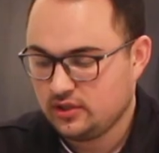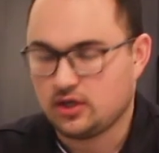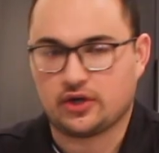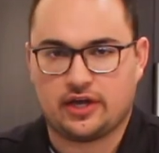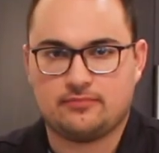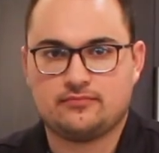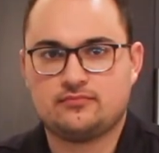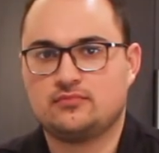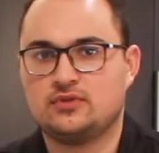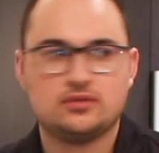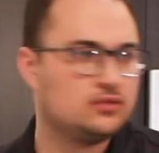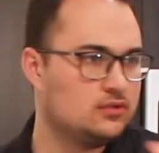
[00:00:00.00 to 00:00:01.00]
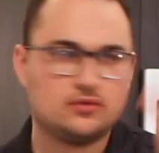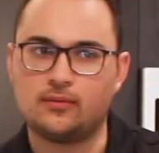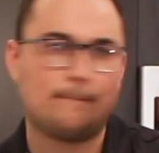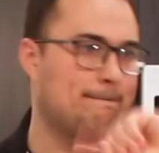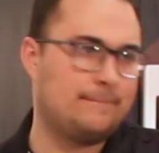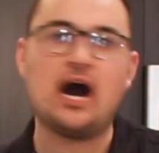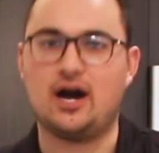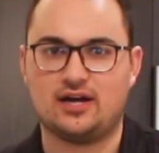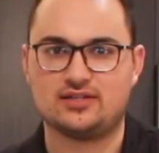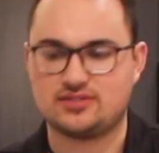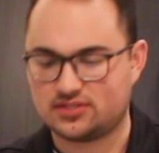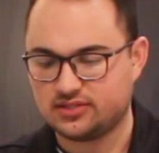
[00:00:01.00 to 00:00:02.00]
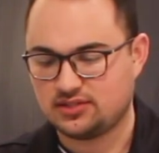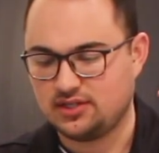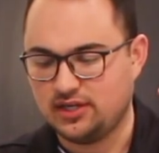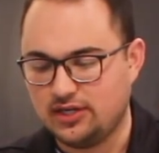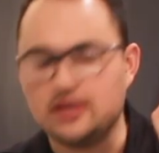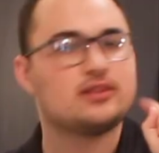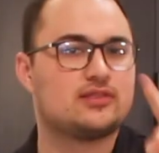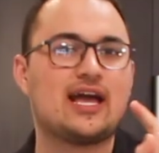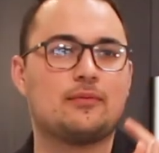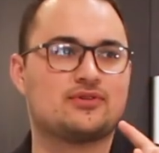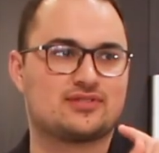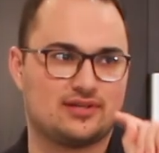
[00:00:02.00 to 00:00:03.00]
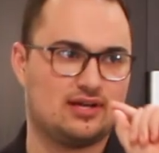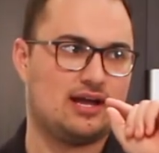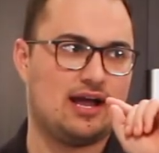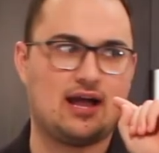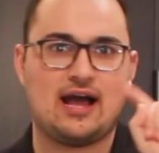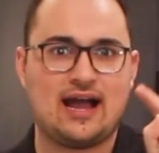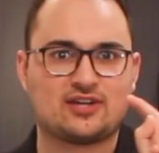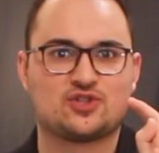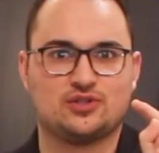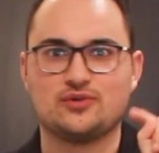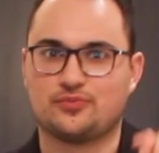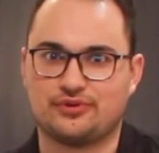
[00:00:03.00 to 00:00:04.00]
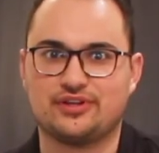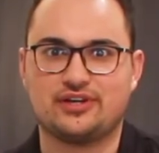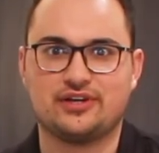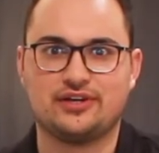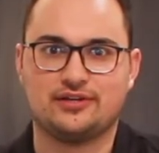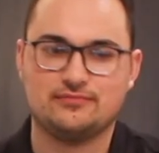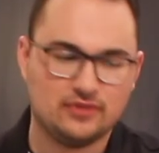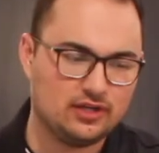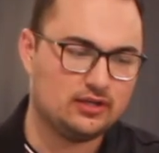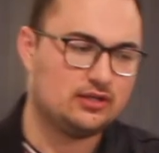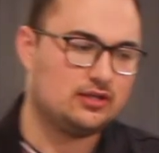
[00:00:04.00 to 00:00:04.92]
Okay, pause. That was actually really good.